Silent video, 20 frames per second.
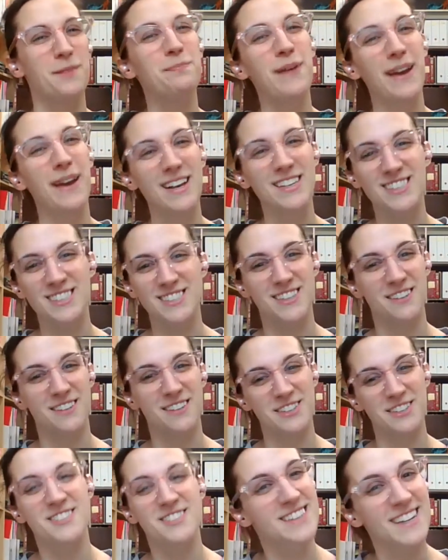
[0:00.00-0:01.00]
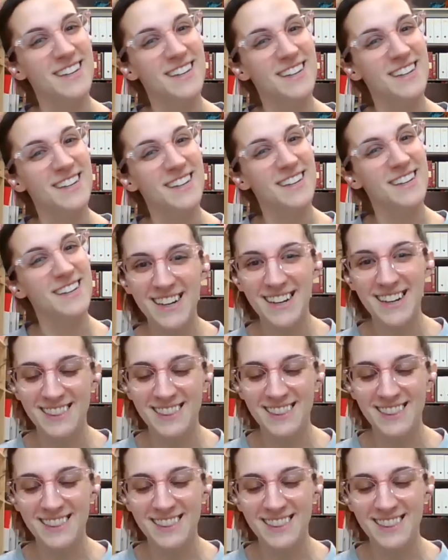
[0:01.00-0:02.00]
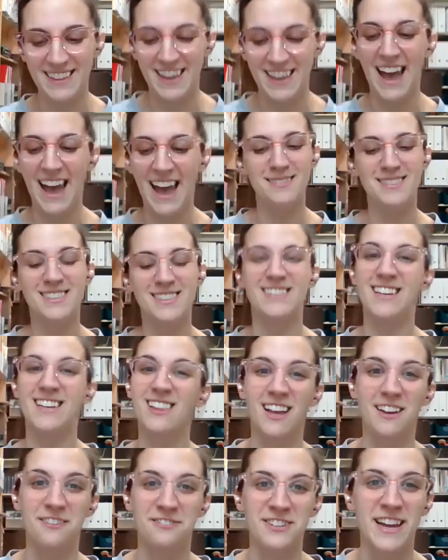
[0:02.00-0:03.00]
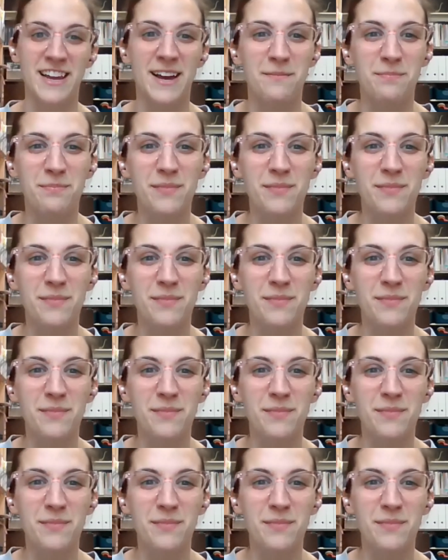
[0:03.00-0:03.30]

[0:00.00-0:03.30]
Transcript: pictures of their stickers were in there. They absolutely loved it.